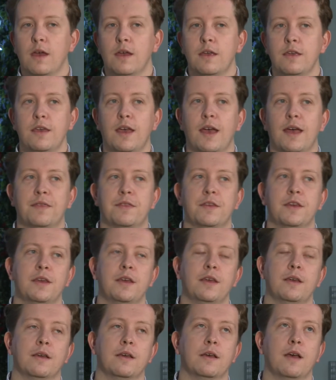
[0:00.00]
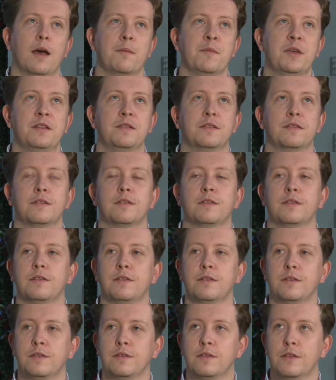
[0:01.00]
Yeah, the
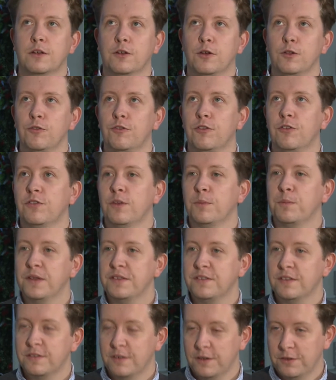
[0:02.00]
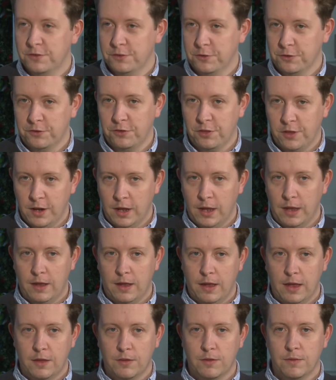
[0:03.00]
culture of the business is such that
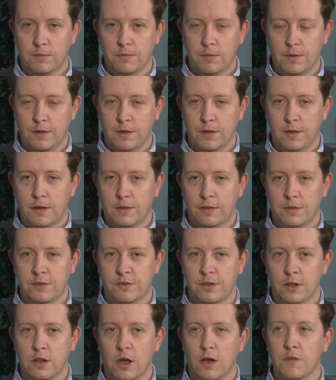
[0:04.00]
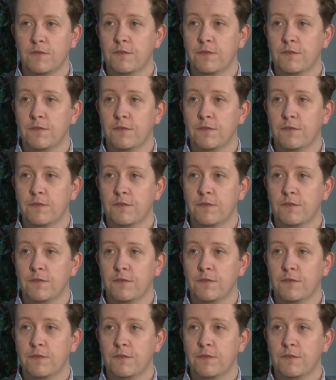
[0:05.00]
it there's a lot of